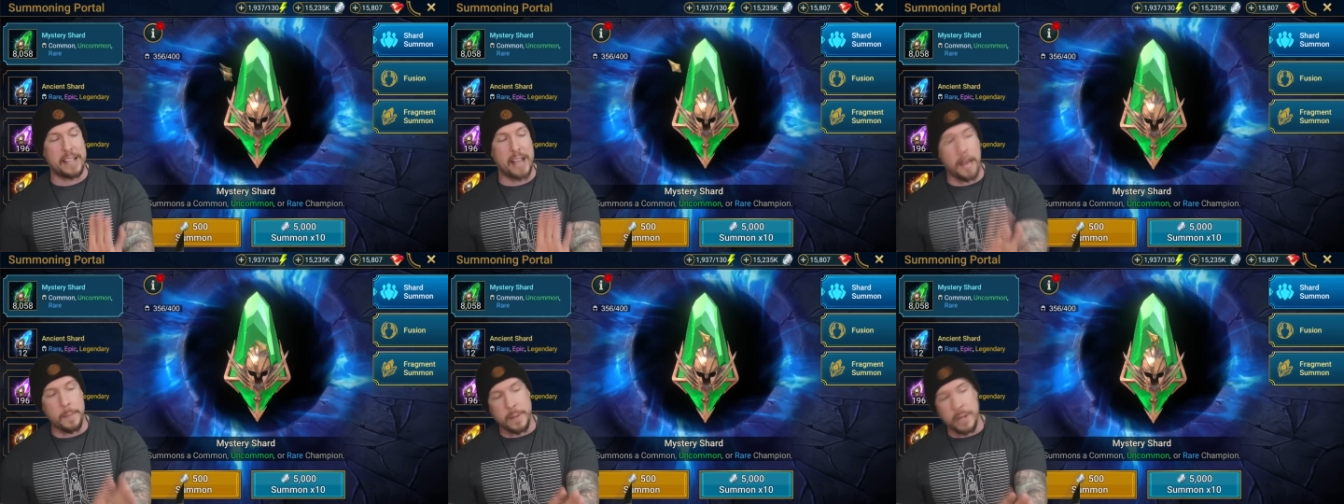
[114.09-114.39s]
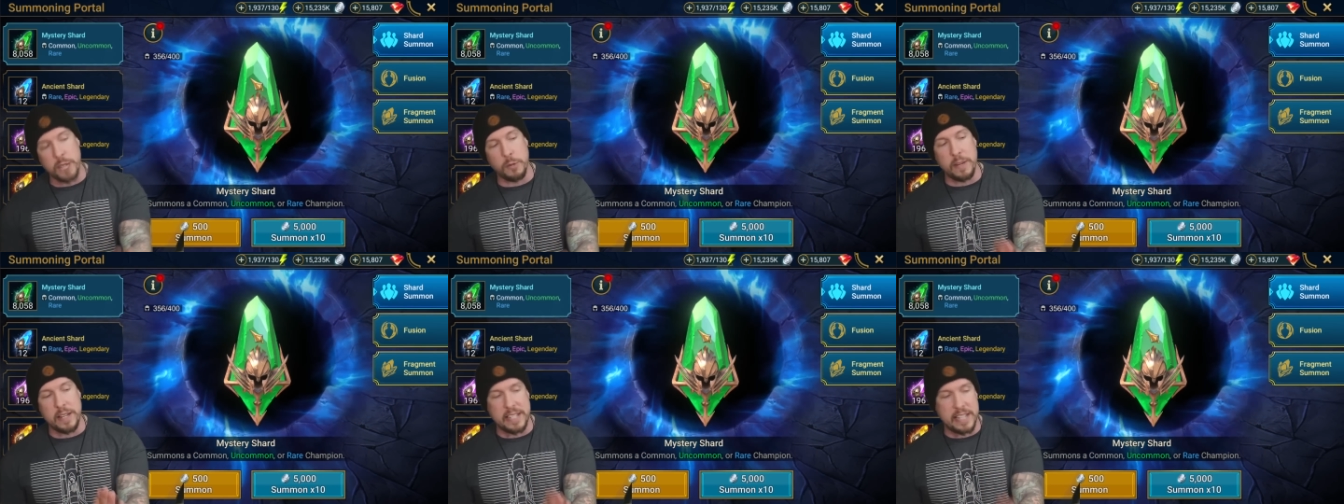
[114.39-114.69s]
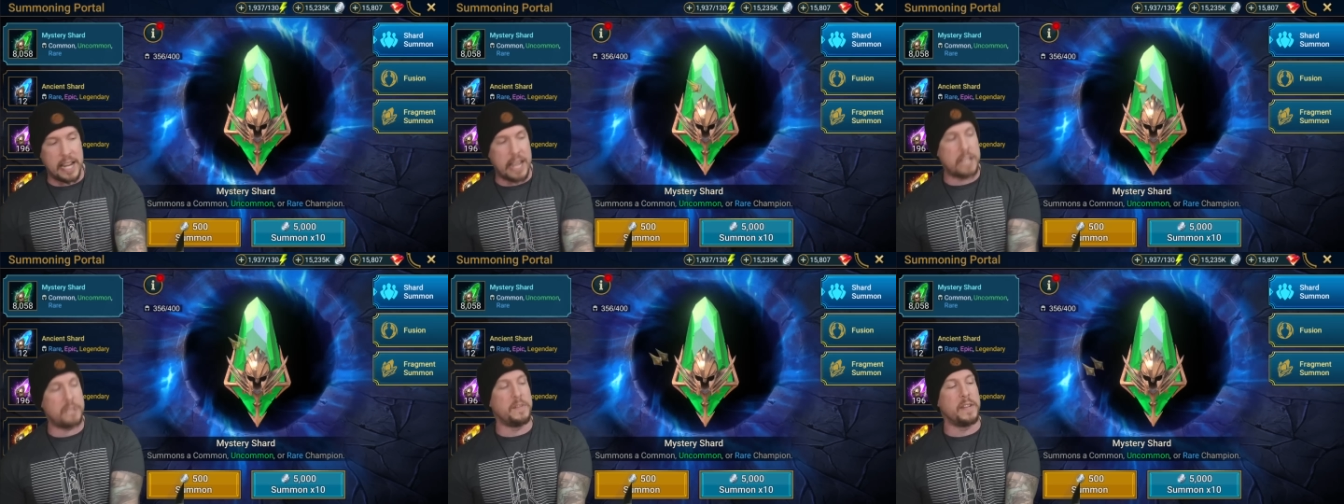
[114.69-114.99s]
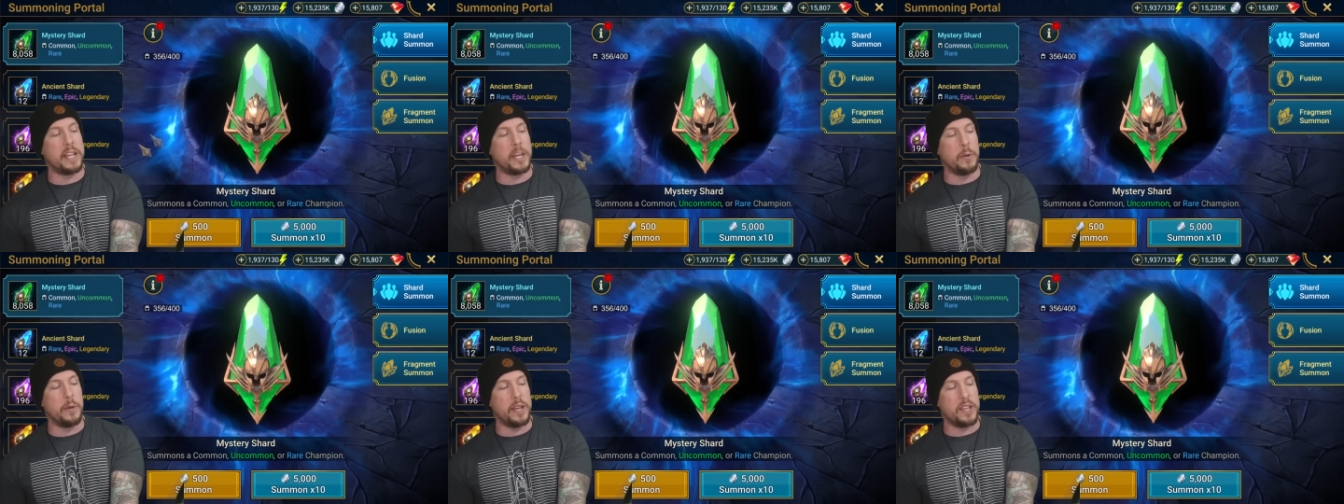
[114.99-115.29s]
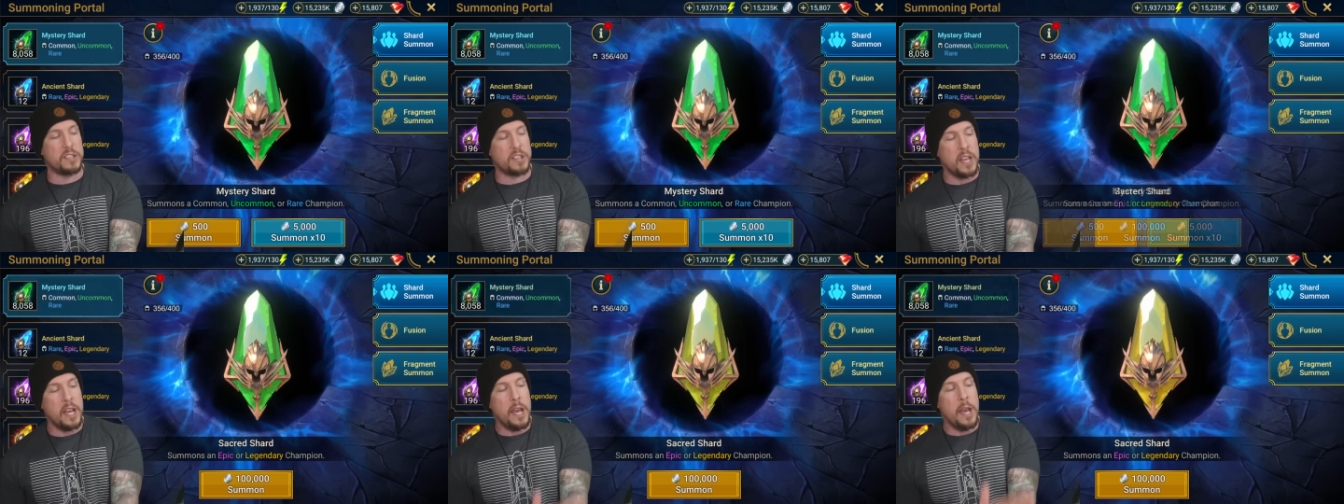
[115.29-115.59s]
How I'm gonna do it in today's video
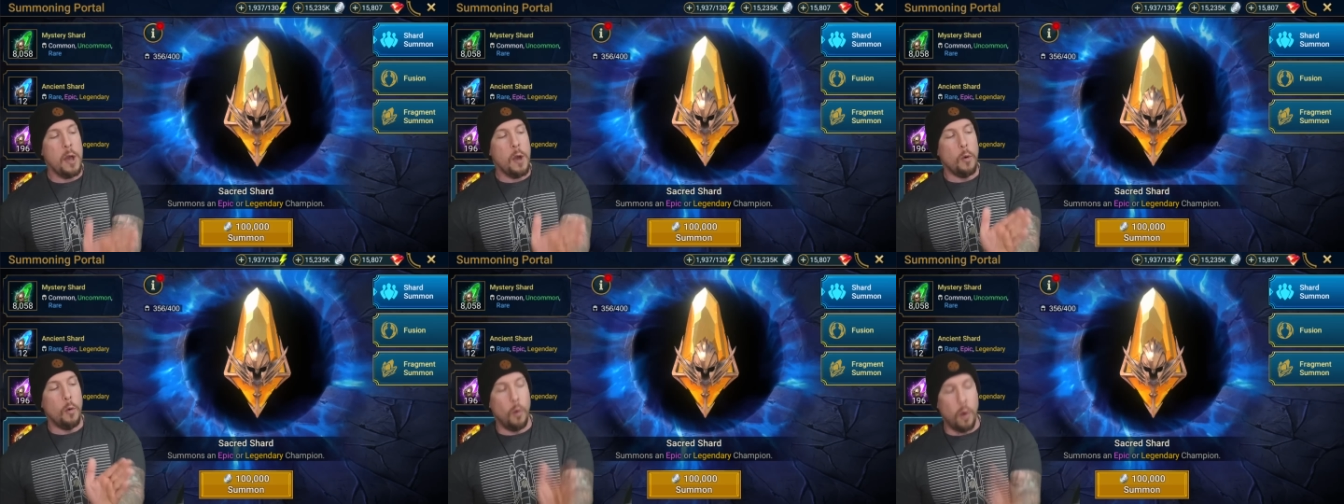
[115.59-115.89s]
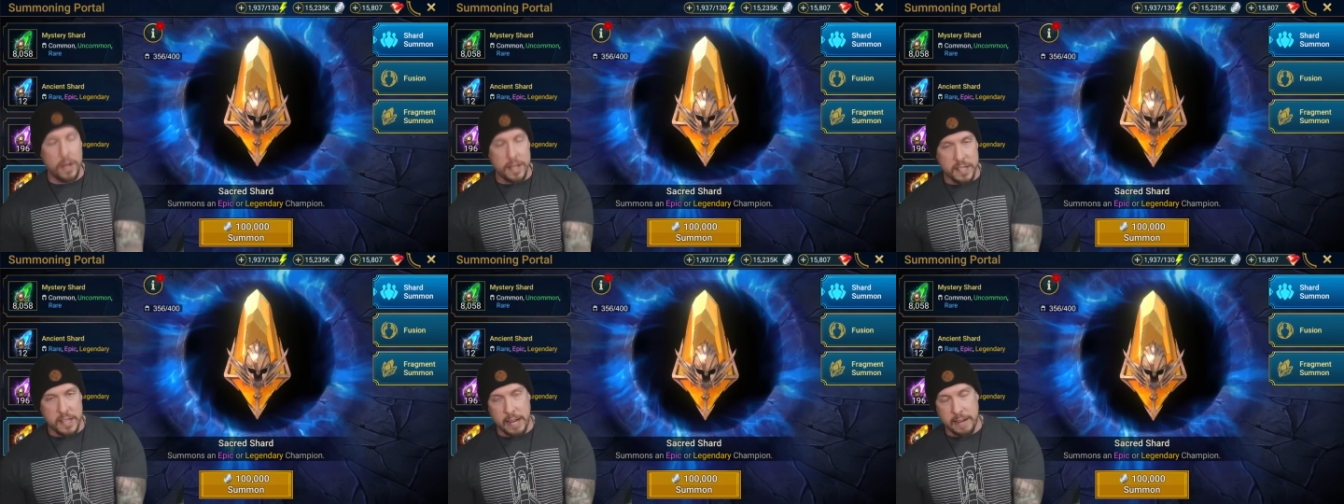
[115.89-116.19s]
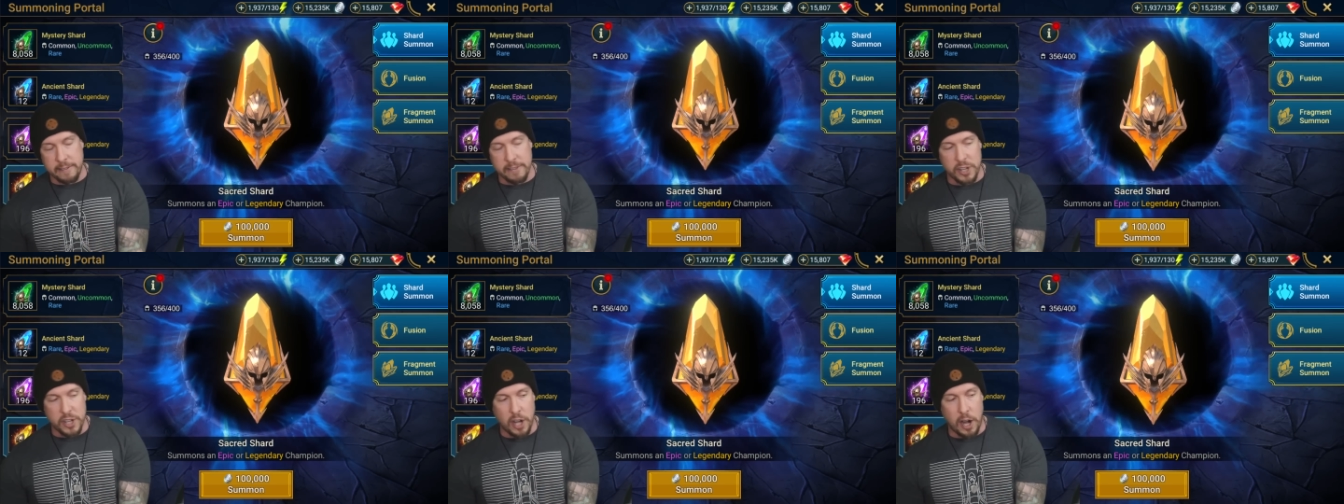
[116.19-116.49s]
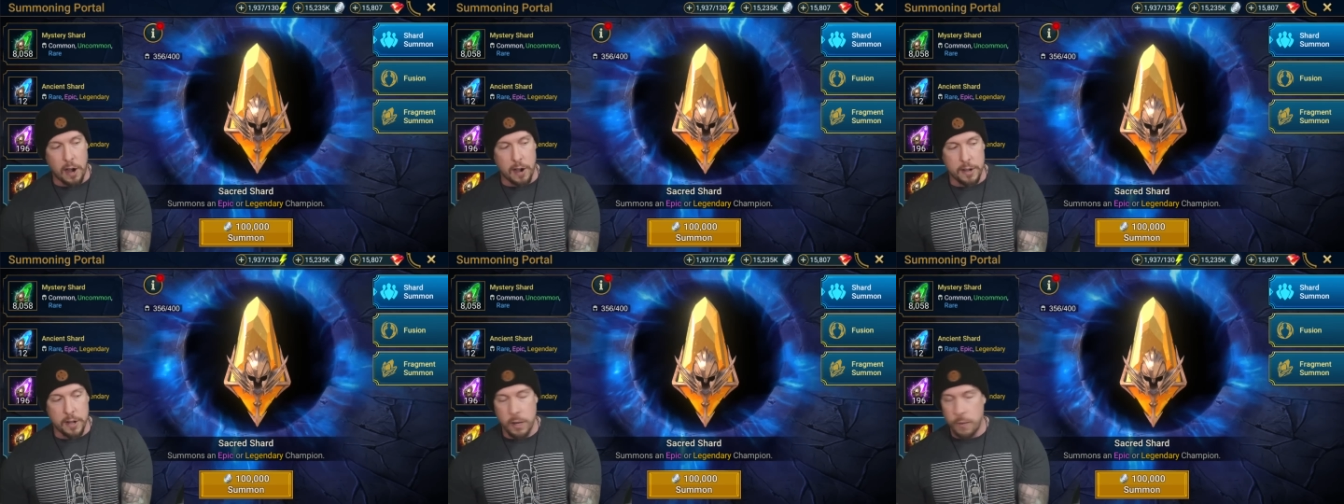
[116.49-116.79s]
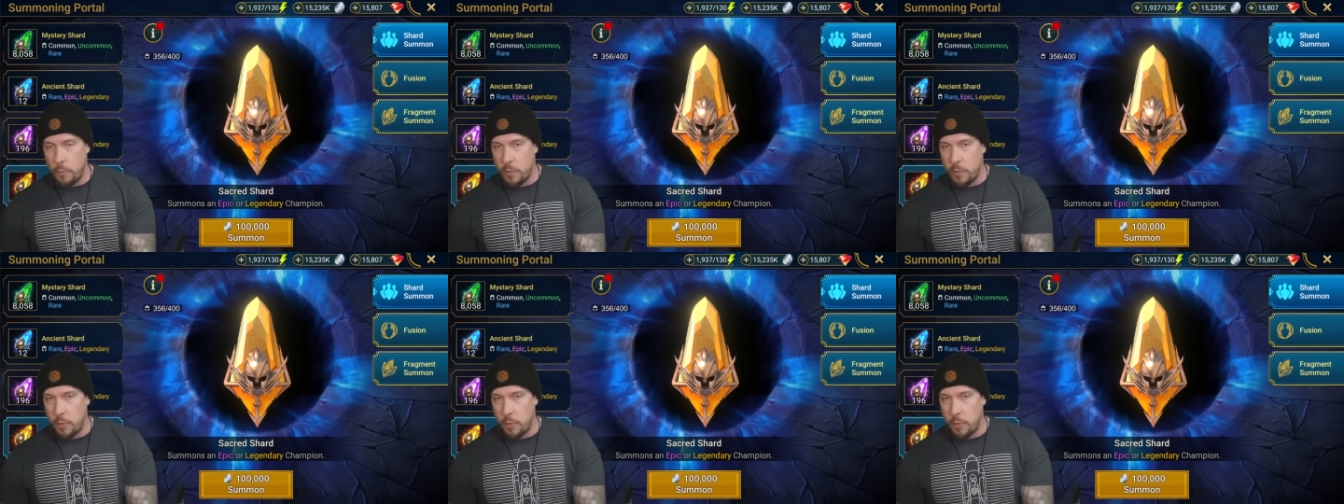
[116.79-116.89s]
is 1 sacred shard.